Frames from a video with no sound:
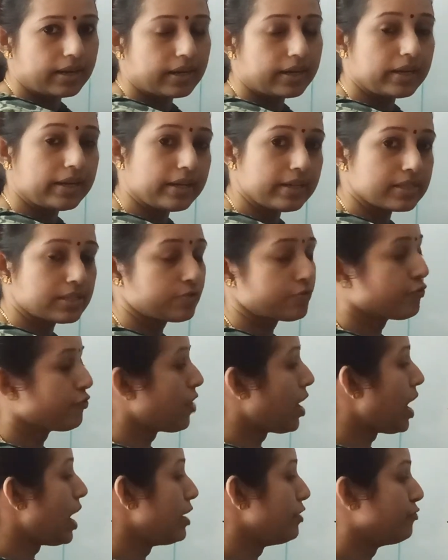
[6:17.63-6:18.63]
yes,
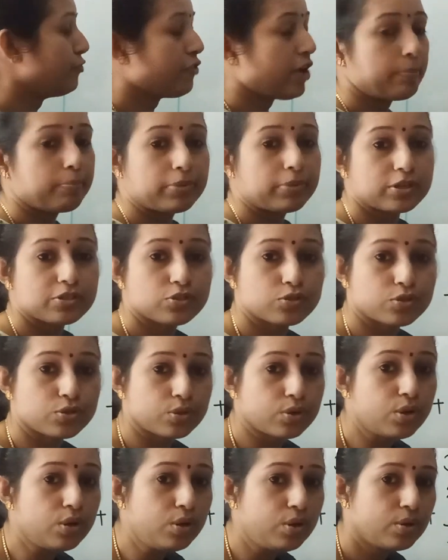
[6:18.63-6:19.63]
5, 5 plus
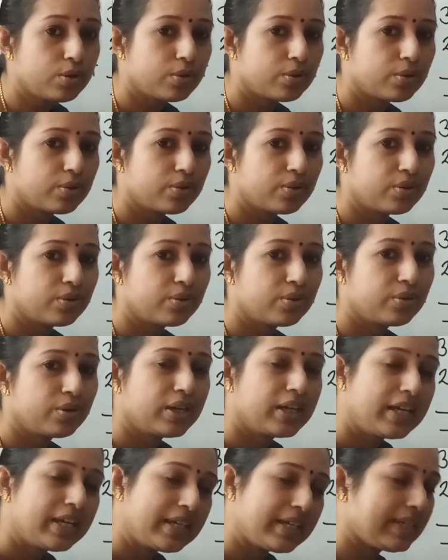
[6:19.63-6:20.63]
2,
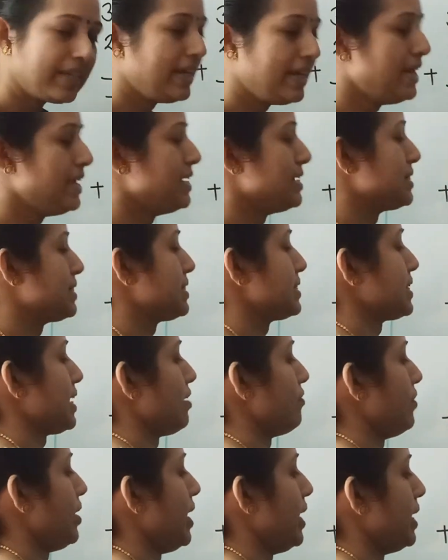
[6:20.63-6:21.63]
yes,
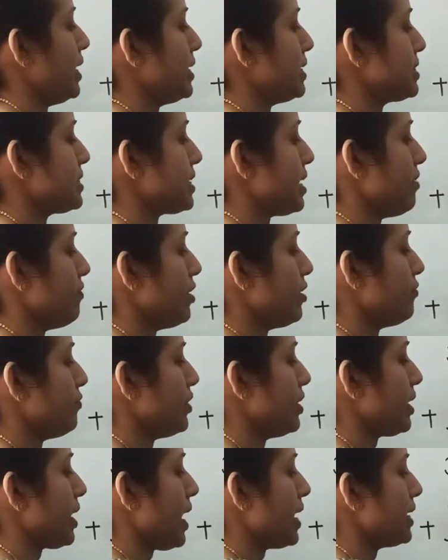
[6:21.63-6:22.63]
7, 7
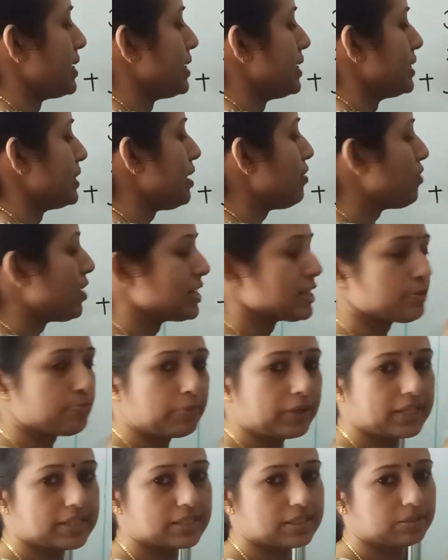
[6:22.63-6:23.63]
we write in the ones
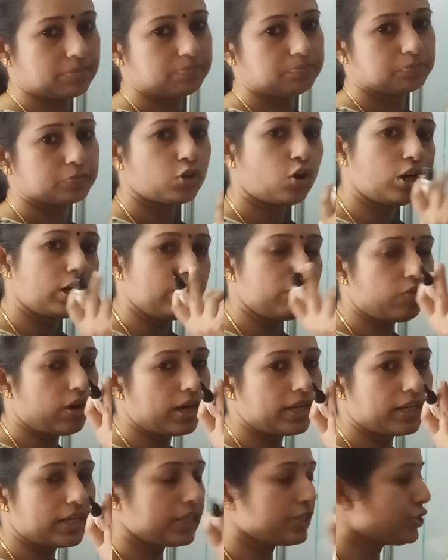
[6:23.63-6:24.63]
place. Only
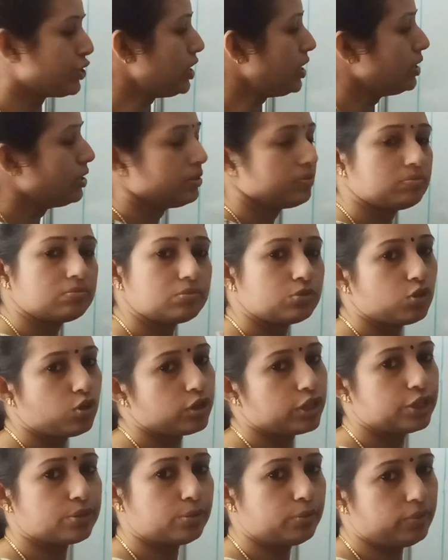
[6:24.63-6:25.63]
one digit, no
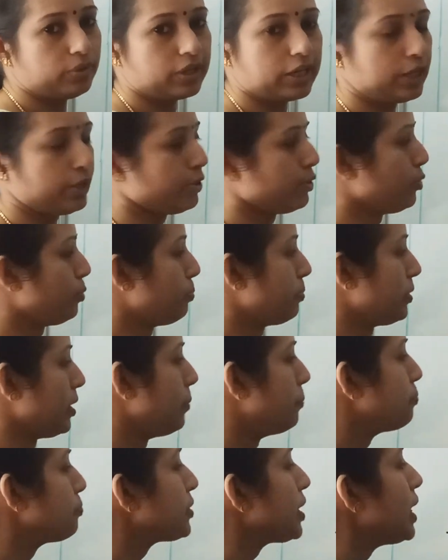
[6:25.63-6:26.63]
need to regroup.
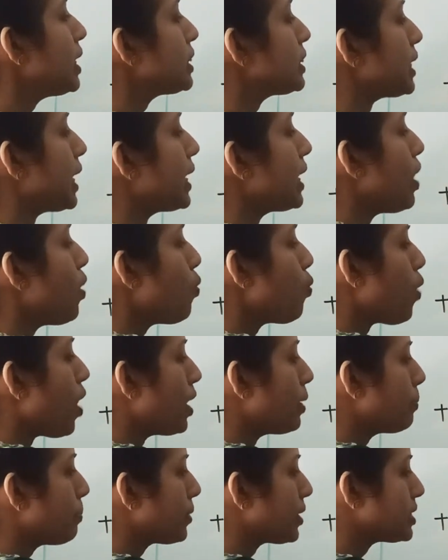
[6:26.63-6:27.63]
Then
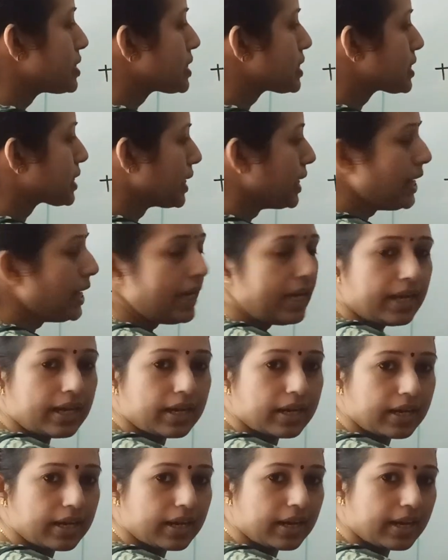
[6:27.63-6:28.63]
1 plus 3,
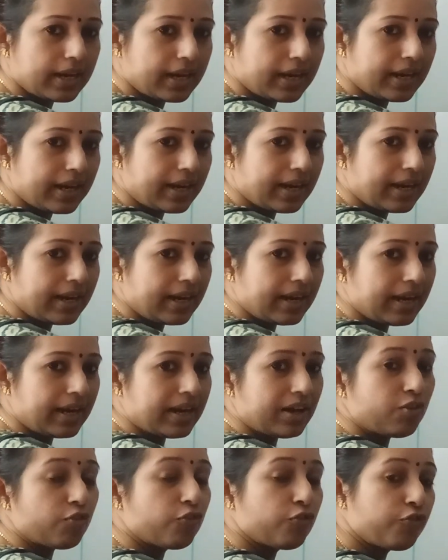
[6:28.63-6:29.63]

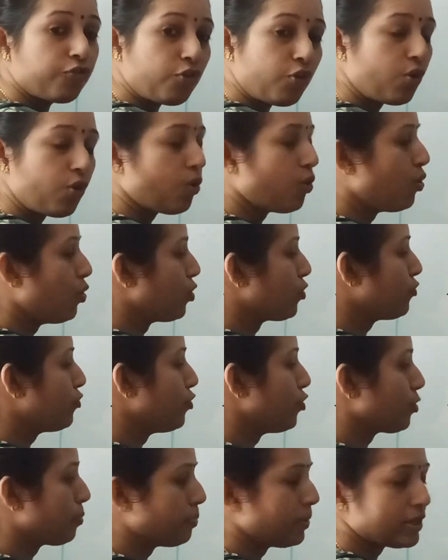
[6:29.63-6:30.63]
4,
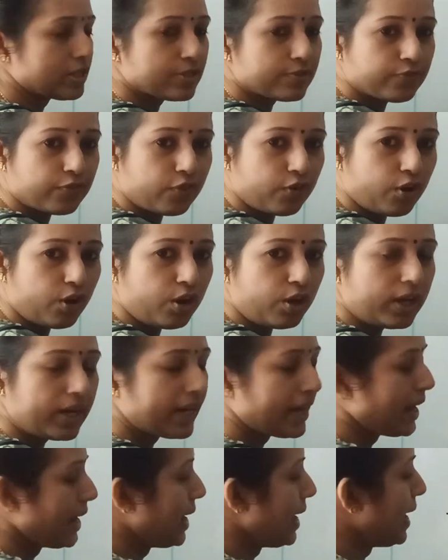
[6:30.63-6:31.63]
4 plus 4,
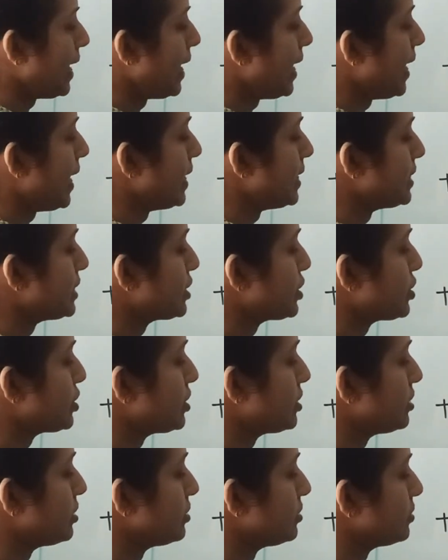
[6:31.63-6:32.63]

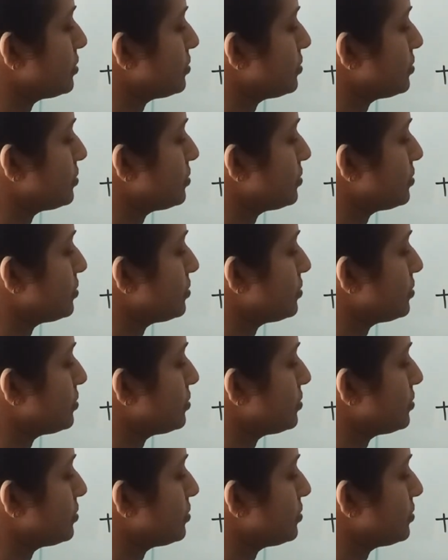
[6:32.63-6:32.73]
8.